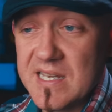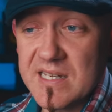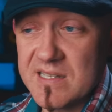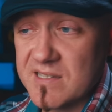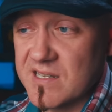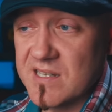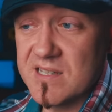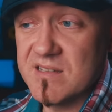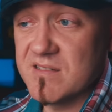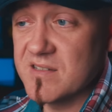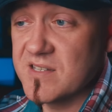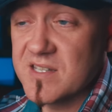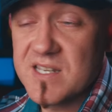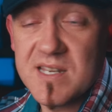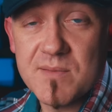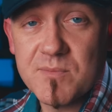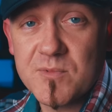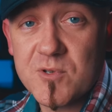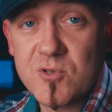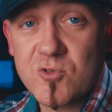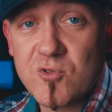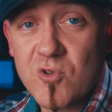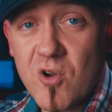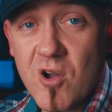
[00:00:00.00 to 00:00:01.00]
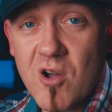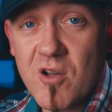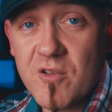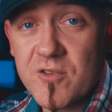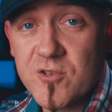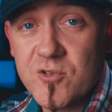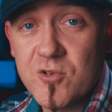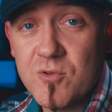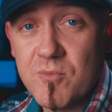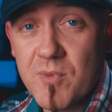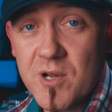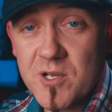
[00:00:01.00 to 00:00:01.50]
It didn't seem to draw
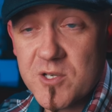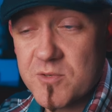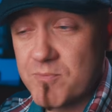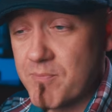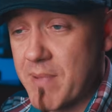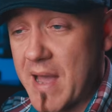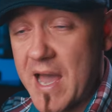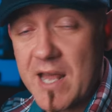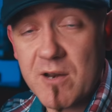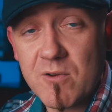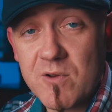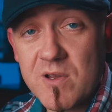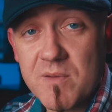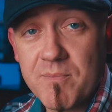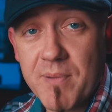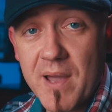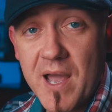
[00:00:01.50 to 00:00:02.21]
too much battery